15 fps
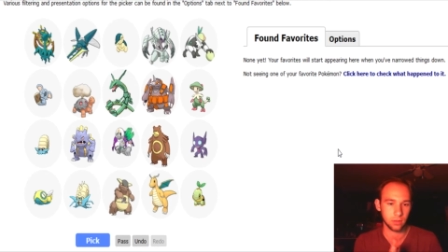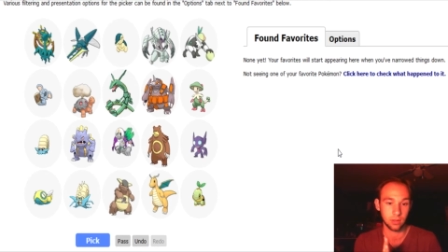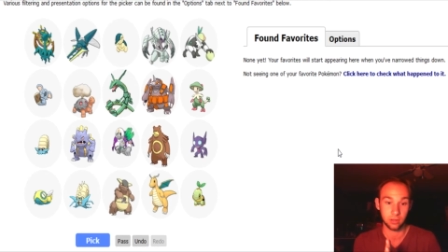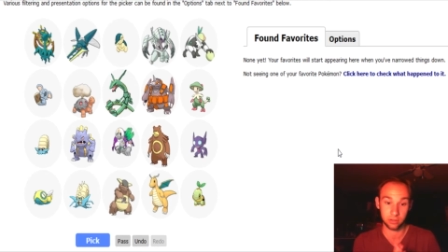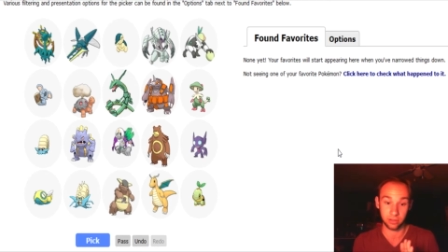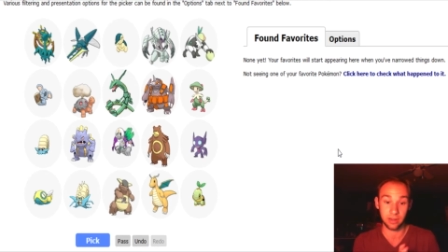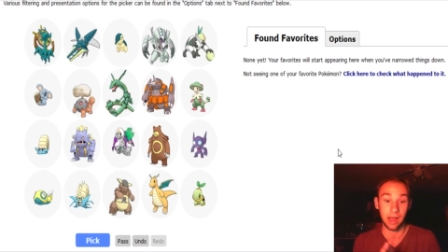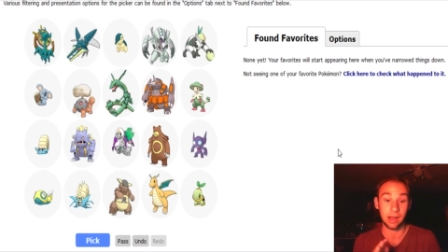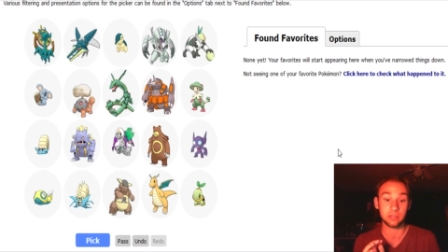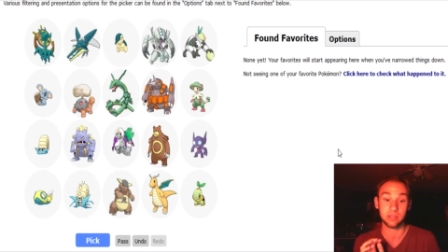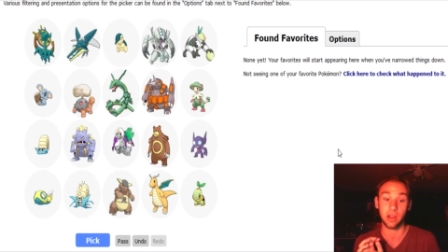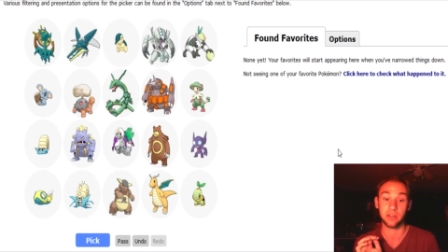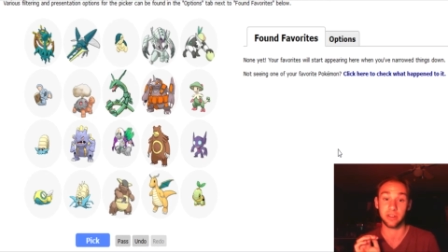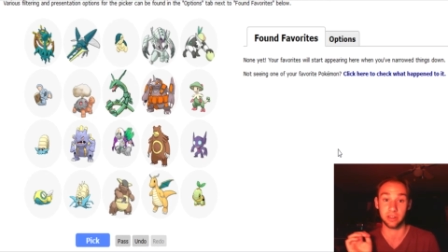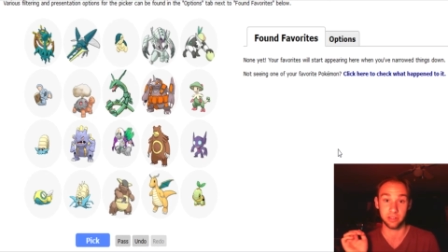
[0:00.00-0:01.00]
See, now it's
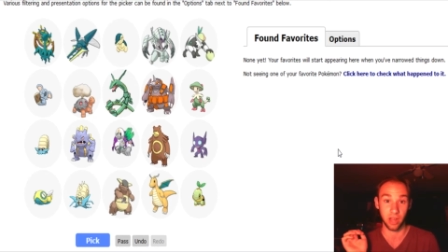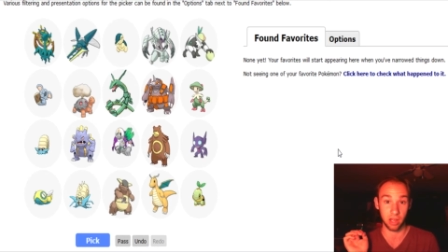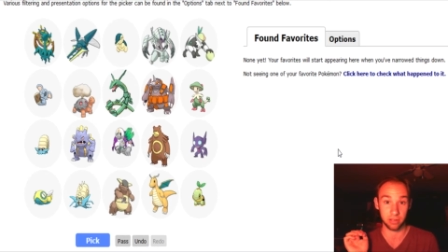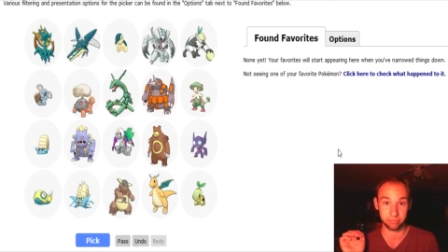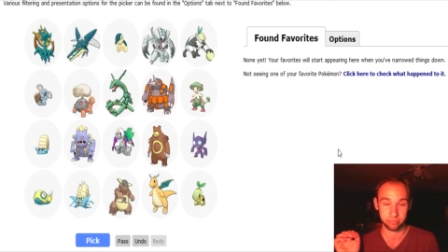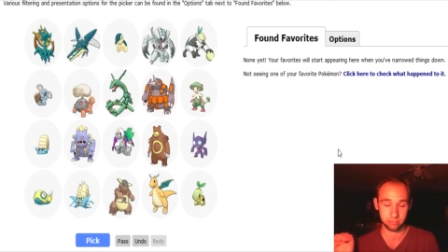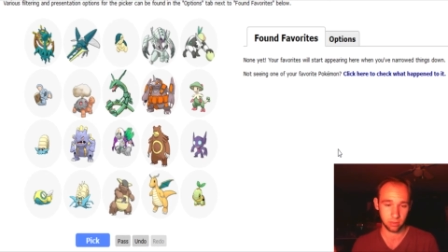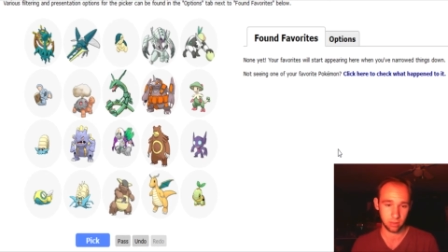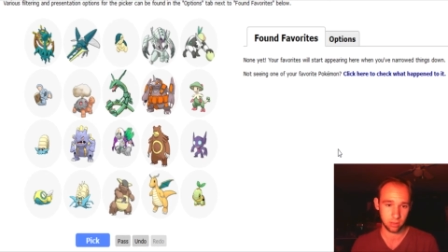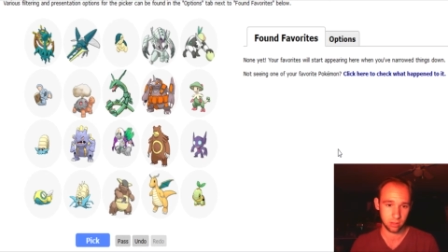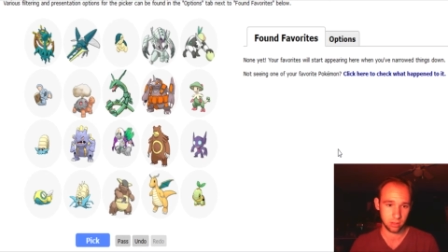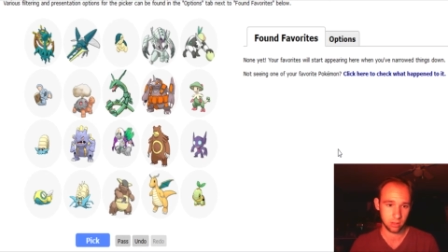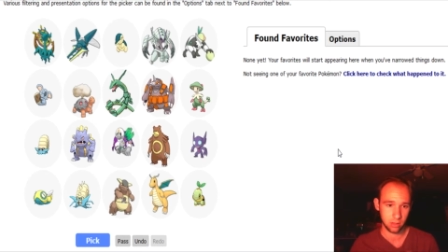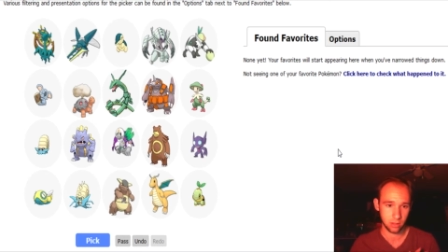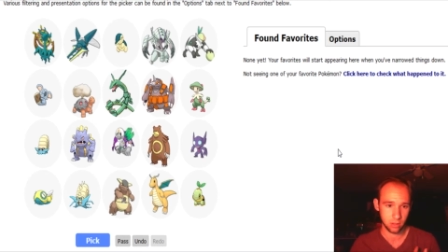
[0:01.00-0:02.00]
starting to get tough.
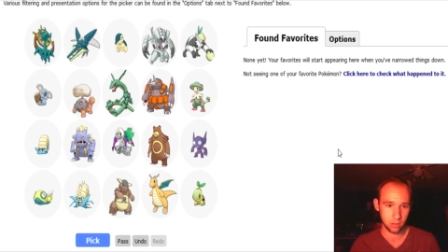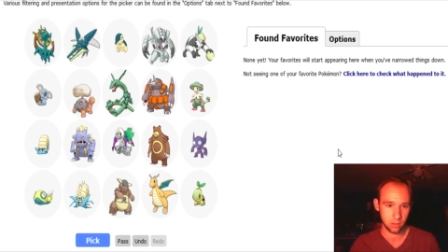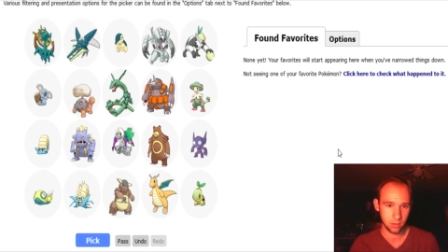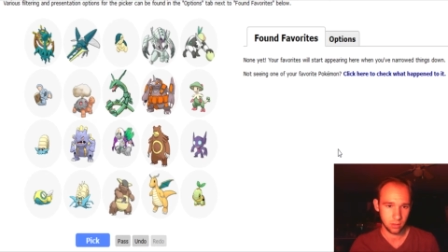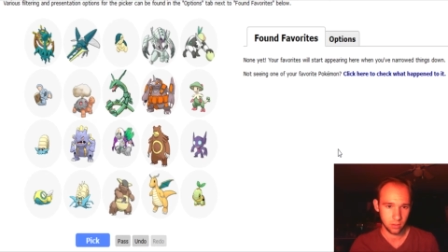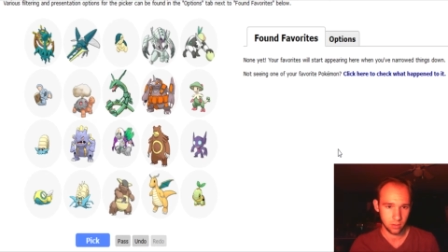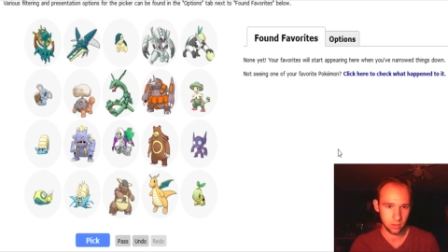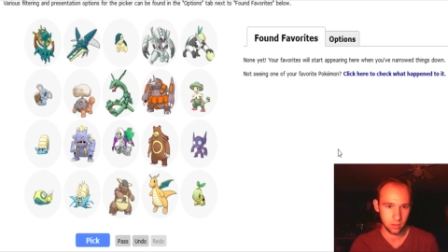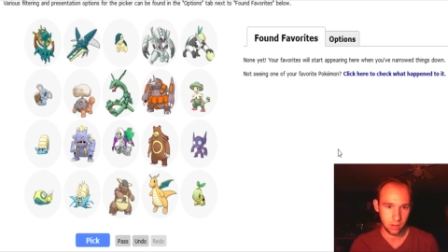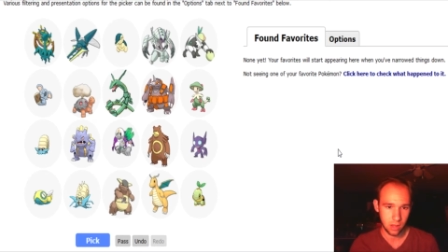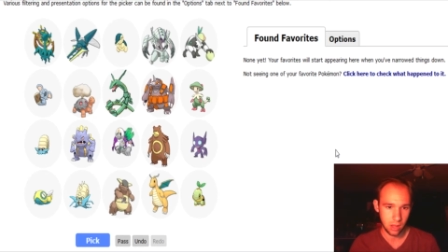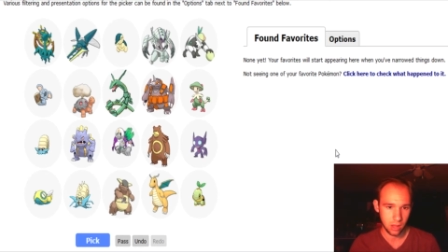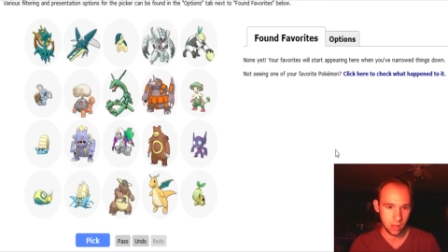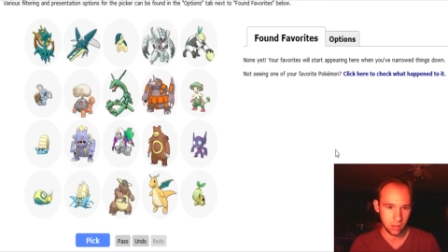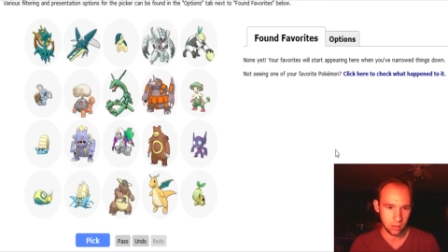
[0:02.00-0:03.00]

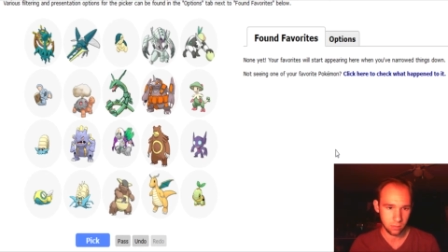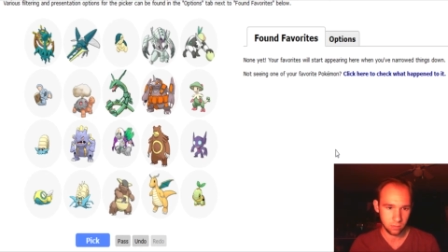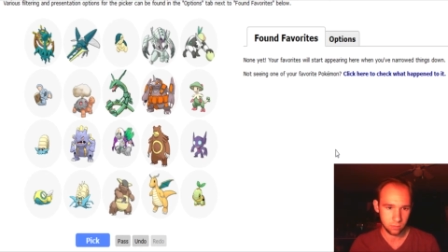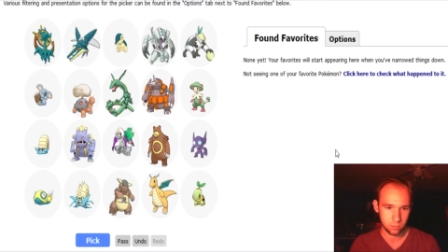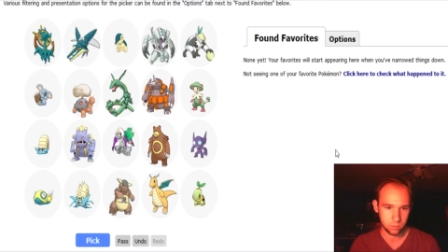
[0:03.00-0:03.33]
Um,